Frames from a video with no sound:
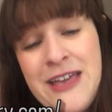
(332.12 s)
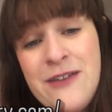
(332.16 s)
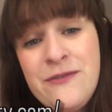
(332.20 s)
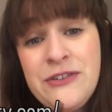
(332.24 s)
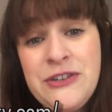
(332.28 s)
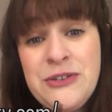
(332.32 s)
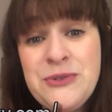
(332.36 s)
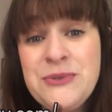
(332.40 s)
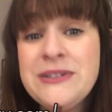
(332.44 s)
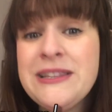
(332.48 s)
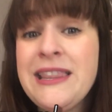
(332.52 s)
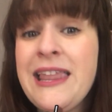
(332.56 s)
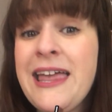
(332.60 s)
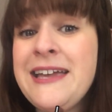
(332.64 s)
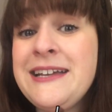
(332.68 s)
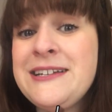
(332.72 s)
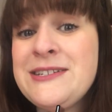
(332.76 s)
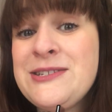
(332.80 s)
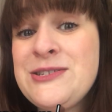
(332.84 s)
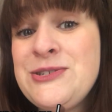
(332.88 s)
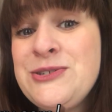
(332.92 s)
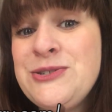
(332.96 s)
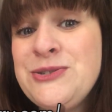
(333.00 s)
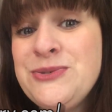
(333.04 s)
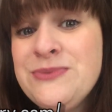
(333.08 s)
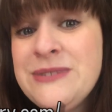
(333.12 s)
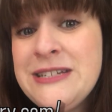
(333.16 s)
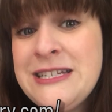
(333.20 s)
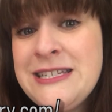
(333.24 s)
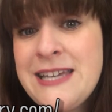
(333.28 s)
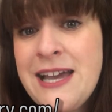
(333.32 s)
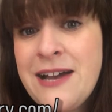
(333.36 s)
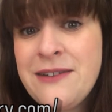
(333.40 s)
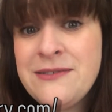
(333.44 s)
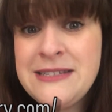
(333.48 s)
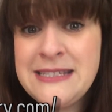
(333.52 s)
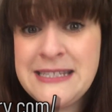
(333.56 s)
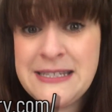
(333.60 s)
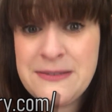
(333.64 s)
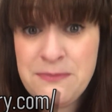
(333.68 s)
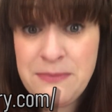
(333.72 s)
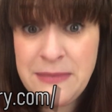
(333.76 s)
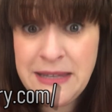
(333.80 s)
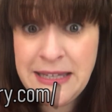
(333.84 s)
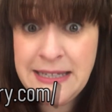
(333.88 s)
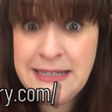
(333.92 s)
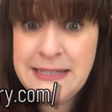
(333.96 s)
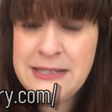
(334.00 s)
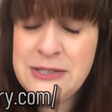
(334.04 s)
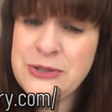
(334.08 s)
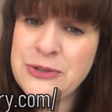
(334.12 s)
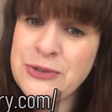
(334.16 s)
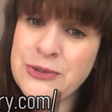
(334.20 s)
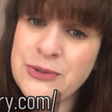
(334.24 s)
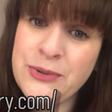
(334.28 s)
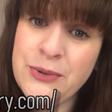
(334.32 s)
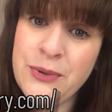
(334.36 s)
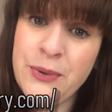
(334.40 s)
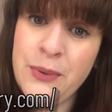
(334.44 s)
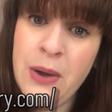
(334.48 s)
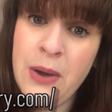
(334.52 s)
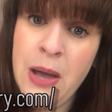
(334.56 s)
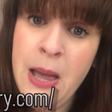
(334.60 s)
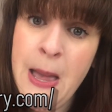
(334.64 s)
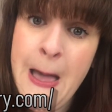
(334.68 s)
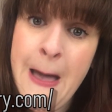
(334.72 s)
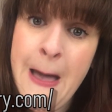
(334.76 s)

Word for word: If you would like to reach out to me to